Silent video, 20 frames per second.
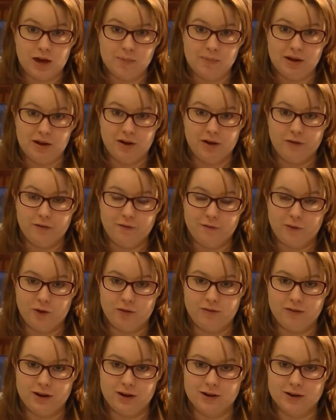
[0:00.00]
I held up 4
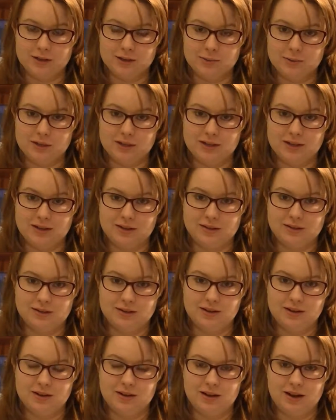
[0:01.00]
fingers, but
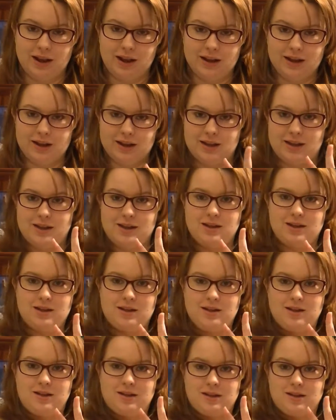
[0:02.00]
like,
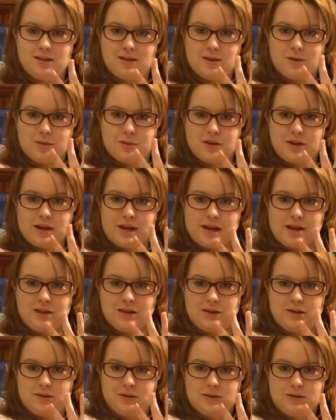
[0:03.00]
put like a
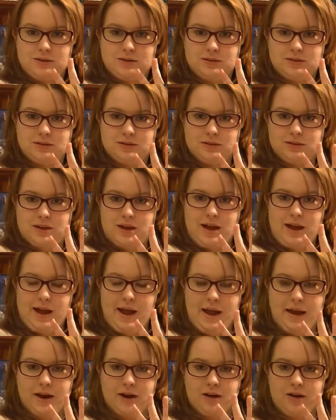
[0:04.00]
little
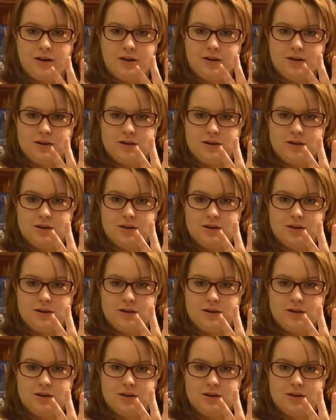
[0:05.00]
air.